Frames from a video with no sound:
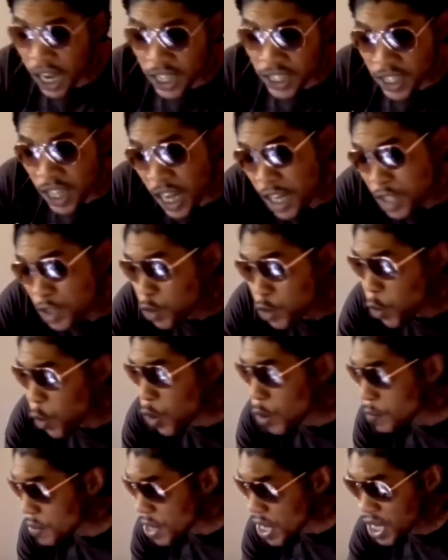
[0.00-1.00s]
But we counting
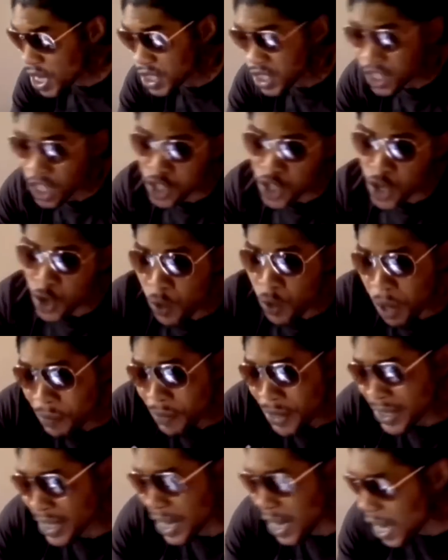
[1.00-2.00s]
down the days with this
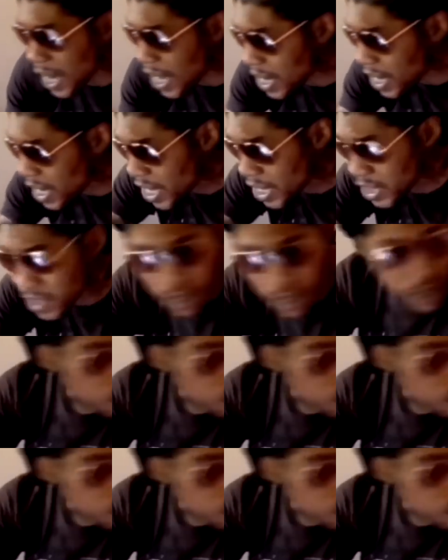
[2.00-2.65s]
album. And